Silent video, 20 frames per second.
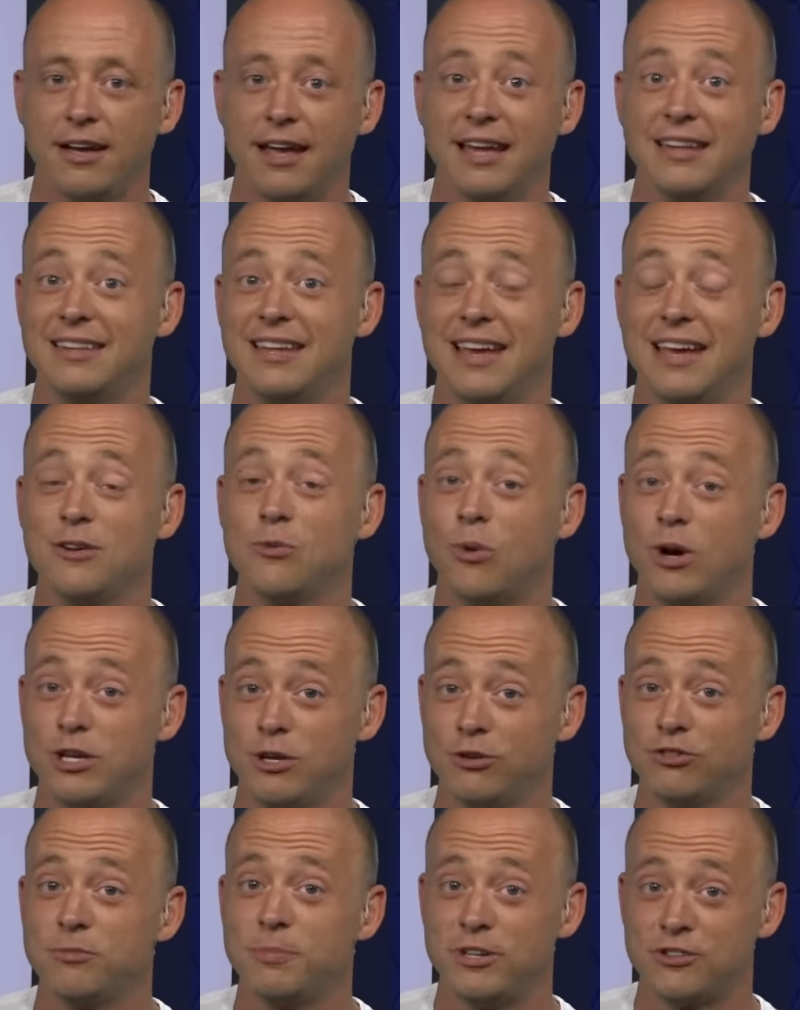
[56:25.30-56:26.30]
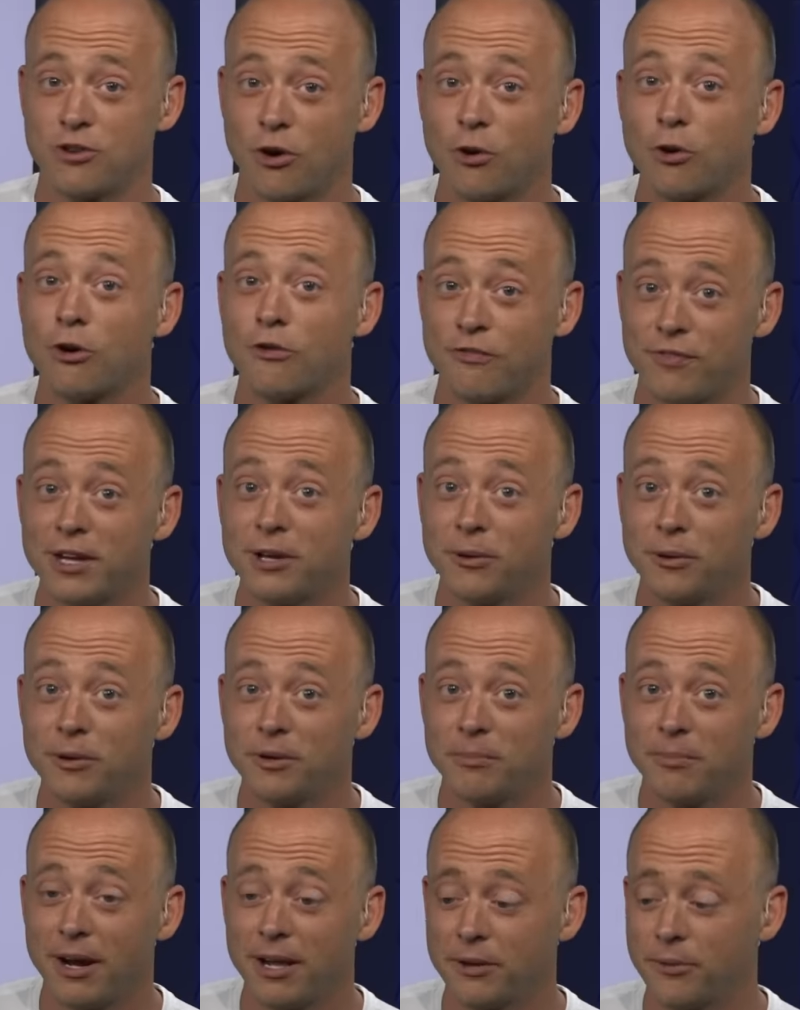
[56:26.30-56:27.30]
In, in what used to be Turner
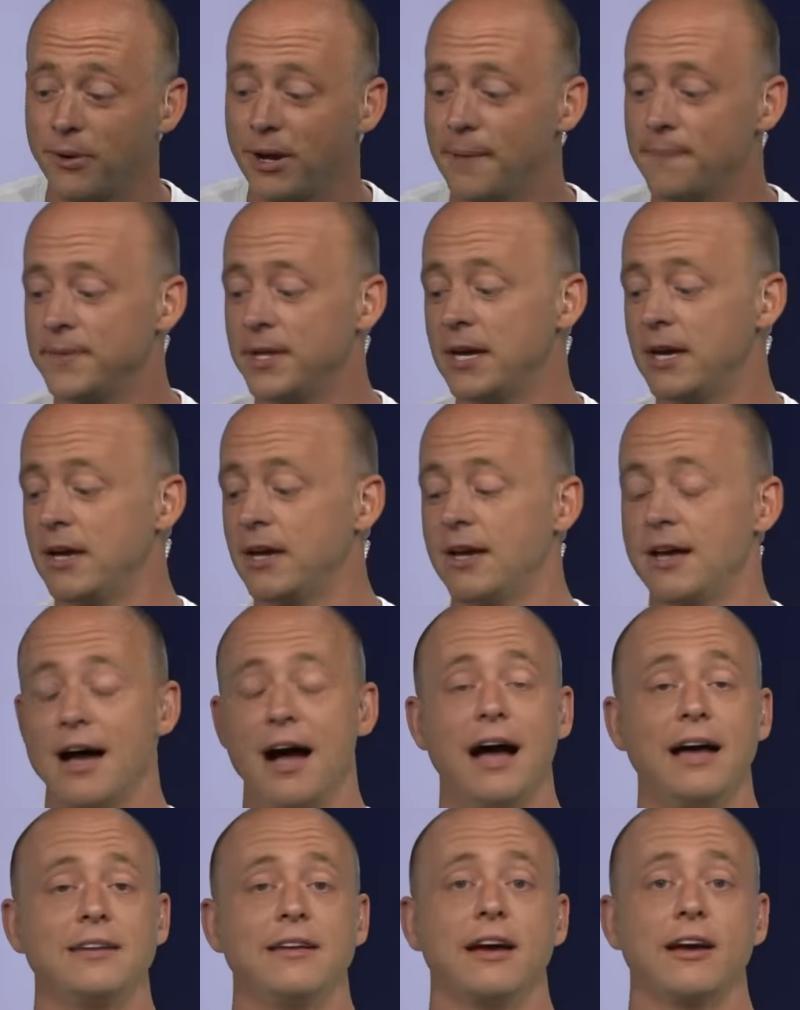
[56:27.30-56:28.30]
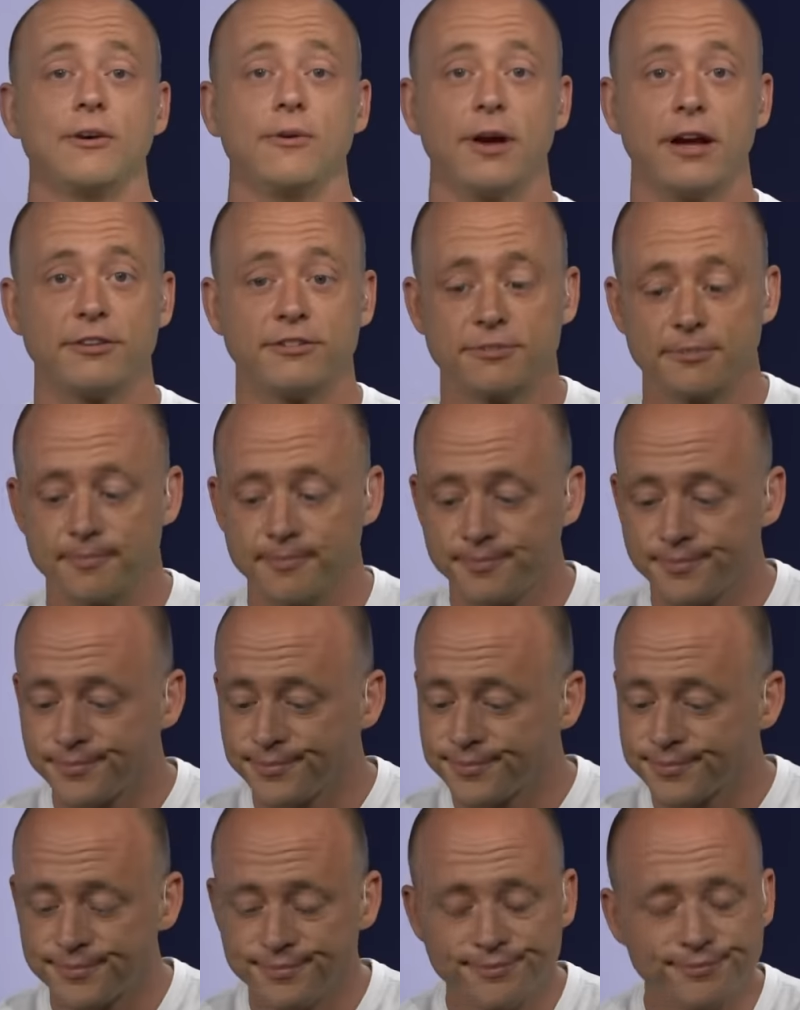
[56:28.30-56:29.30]
Field, by the way? I digress.
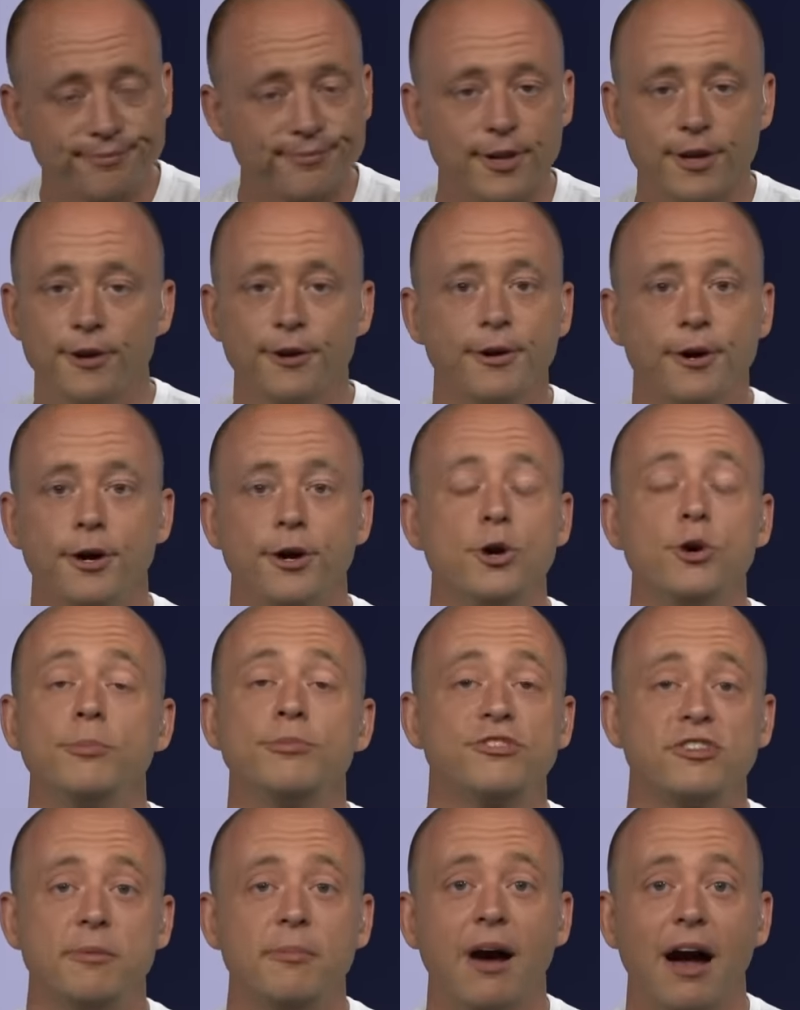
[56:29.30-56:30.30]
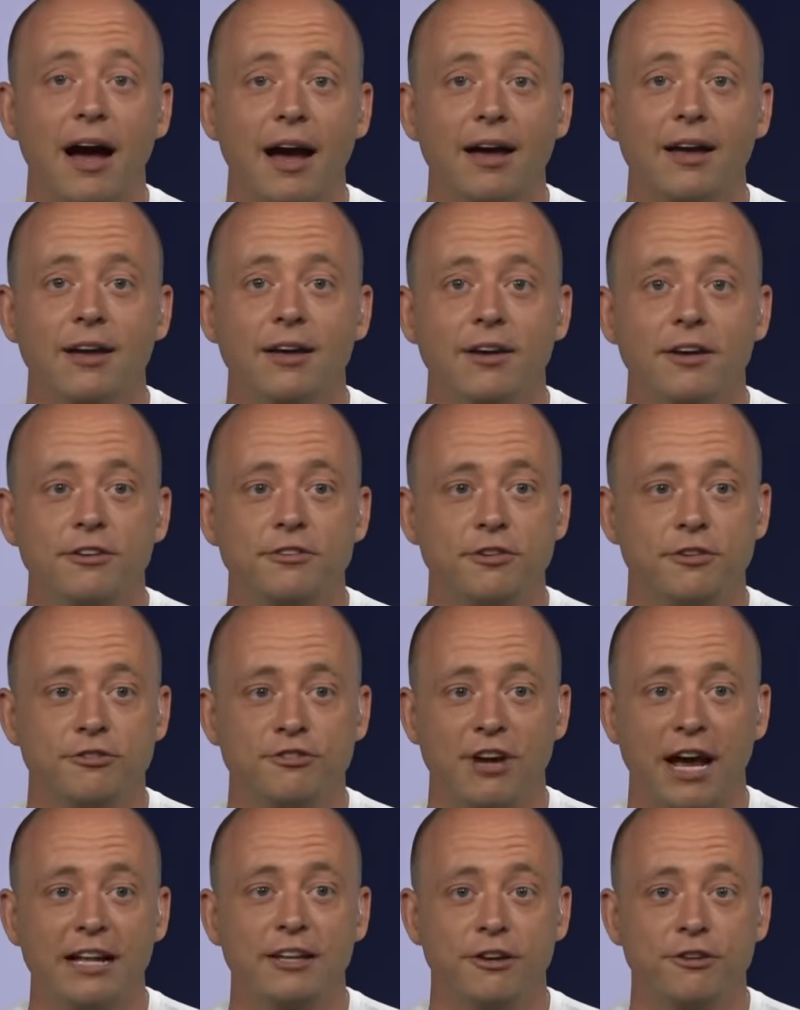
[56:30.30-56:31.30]
Whomst am I to
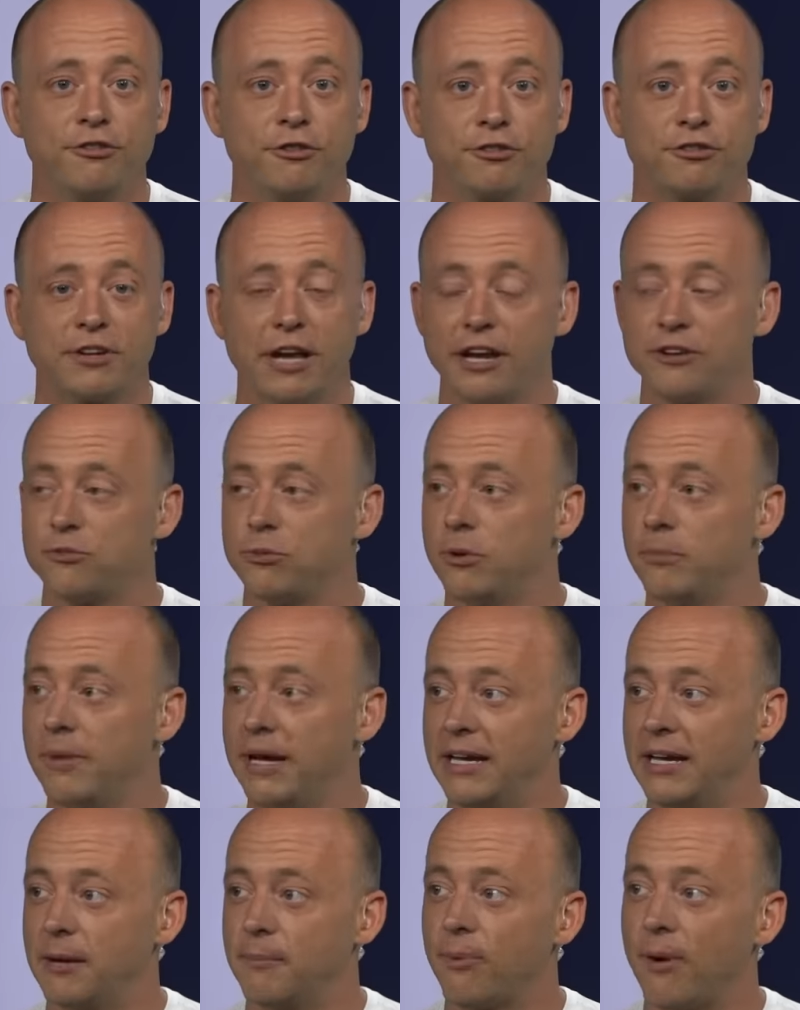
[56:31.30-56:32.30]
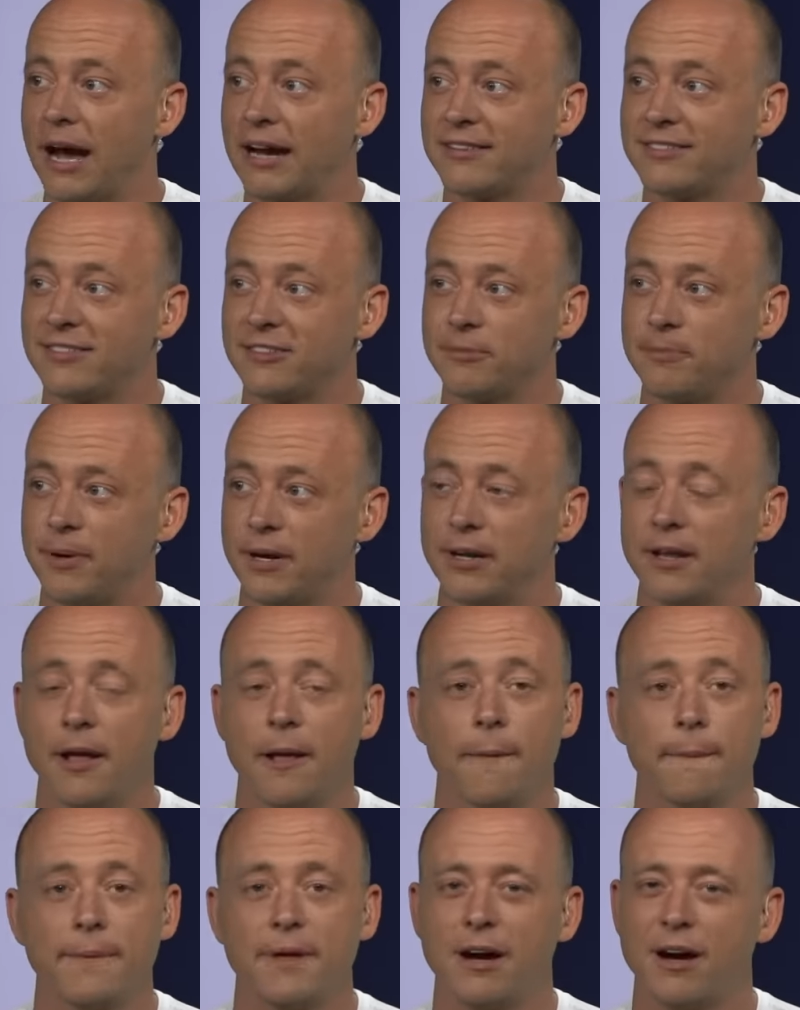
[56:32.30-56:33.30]
challenge your schedule-making practices? But
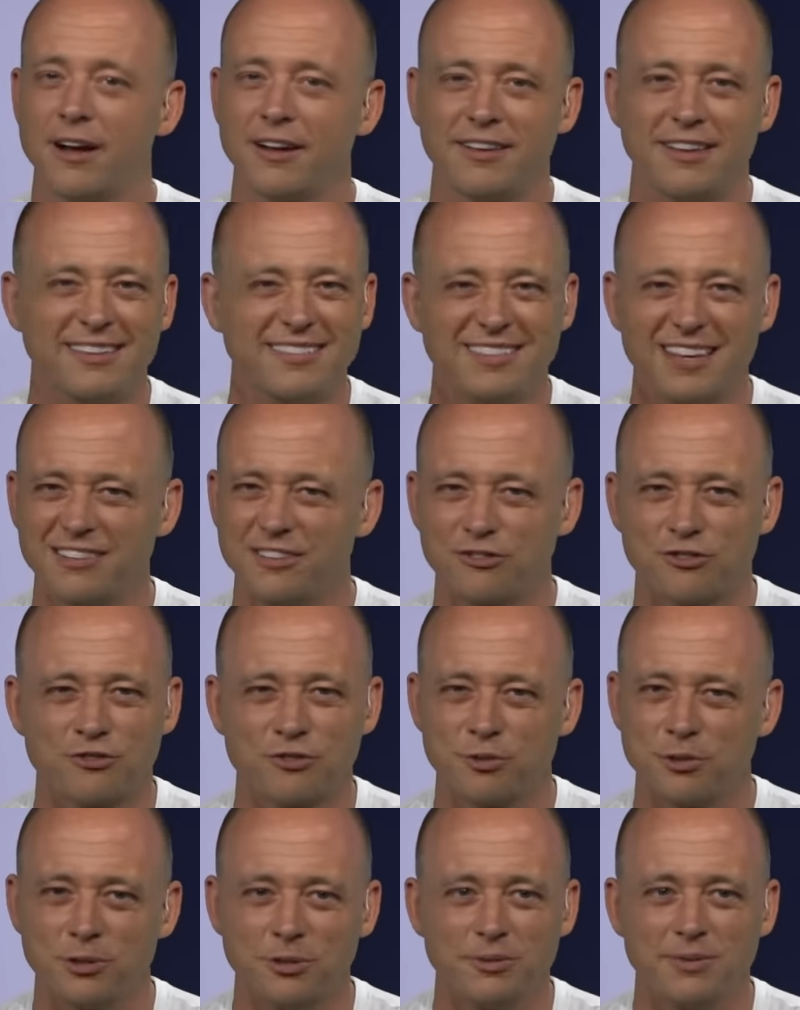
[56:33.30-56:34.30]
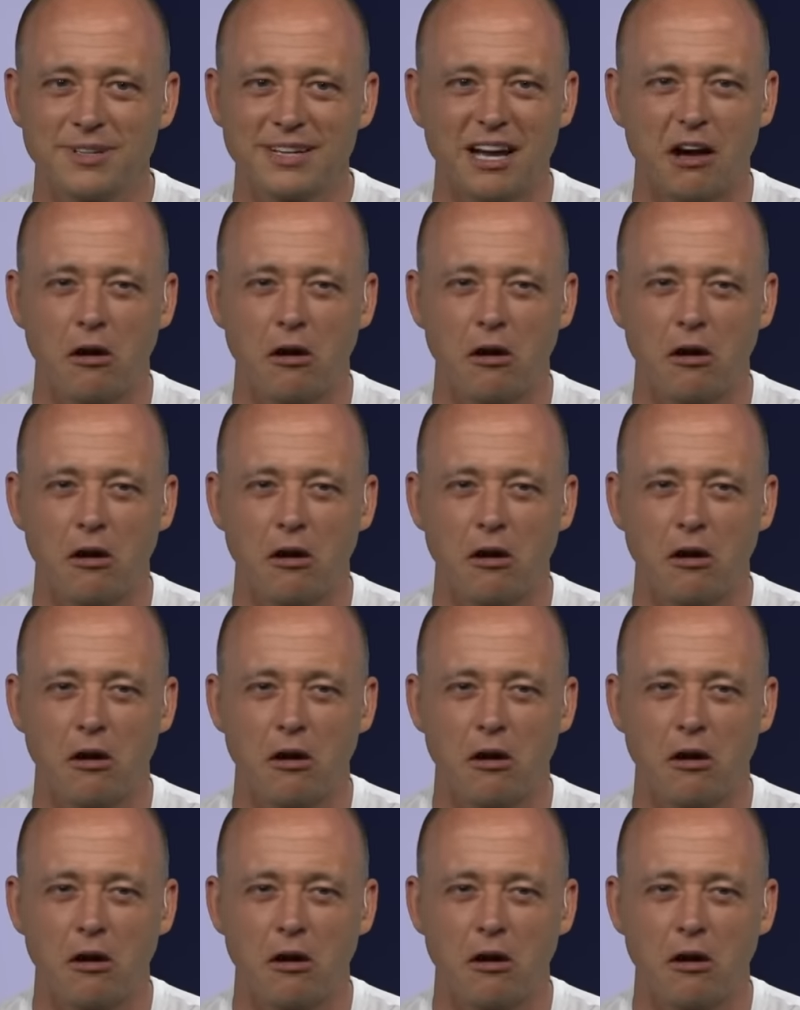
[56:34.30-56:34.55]
oh, he says it's true.